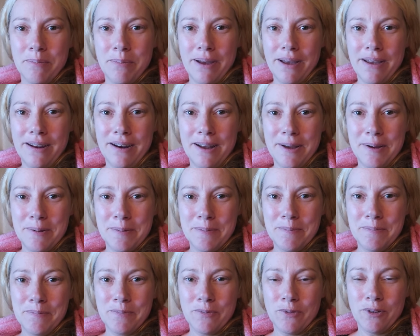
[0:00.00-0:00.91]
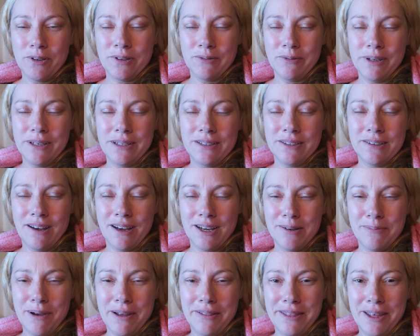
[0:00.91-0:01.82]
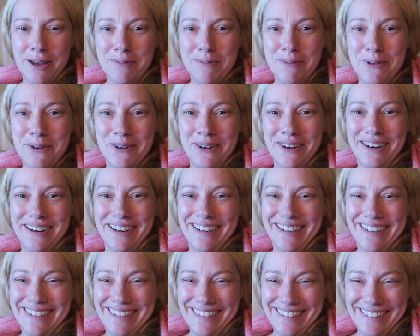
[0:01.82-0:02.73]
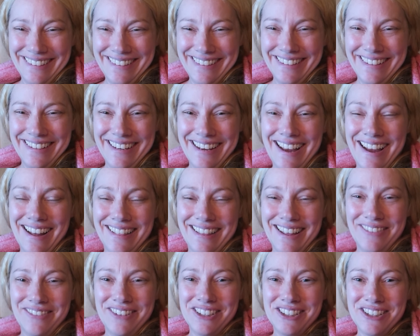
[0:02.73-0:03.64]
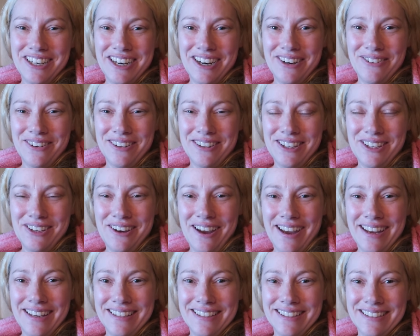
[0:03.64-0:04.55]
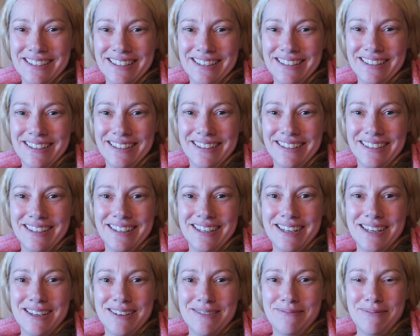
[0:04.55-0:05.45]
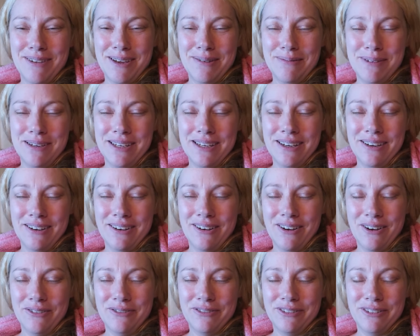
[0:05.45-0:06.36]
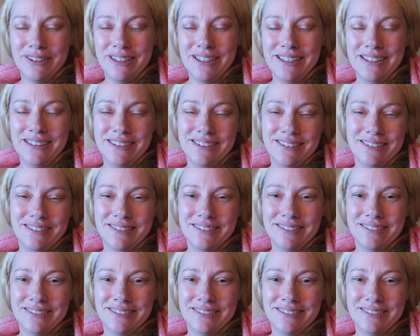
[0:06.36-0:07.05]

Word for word: But we can talk about that more. I'd love to share it with you guys, and maybe hopefully